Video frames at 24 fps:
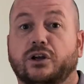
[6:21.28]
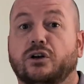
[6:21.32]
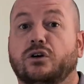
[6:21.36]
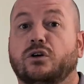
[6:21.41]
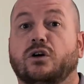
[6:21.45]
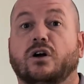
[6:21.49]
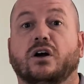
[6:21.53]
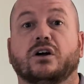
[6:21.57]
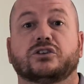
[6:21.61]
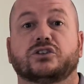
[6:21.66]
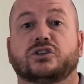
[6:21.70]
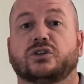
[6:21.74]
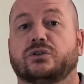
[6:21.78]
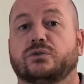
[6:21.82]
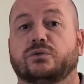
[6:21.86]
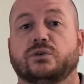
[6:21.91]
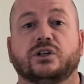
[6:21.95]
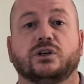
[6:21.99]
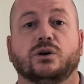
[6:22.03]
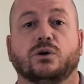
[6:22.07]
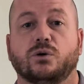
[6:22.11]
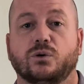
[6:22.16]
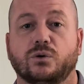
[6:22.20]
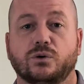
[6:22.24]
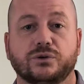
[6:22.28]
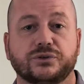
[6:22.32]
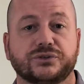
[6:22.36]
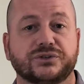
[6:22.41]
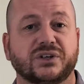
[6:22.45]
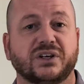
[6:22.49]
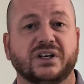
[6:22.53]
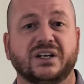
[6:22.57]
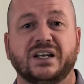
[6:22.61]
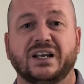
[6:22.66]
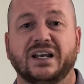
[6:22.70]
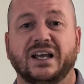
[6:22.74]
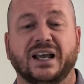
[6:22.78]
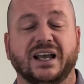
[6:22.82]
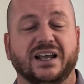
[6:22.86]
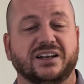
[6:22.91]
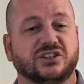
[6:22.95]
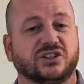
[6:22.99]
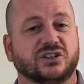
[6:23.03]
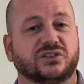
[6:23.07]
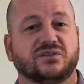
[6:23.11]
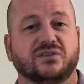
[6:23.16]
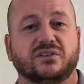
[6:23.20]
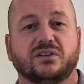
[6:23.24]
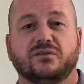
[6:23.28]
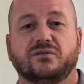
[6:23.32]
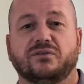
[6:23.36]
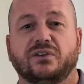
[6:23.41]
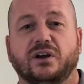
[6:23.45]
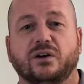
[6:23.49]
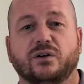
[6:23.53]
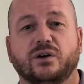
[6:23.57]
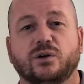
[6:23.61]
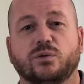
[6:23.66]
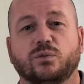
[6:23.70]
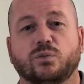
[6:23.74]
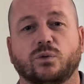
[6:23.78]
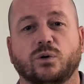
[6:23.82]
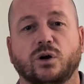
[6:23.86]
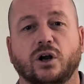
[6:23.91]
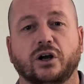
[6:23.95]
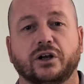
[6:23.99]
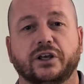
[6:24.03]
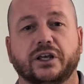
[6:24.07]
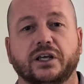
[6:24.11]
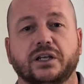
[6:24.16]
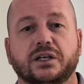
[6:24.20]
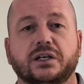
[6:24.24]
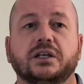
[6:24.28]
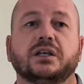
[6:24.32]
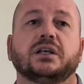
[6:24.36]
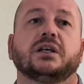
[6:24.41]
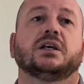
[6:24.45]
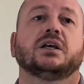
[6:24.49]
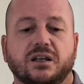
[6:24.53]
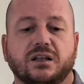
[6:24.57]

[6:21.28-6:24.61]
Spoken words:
across 3 holes, and just very rugged,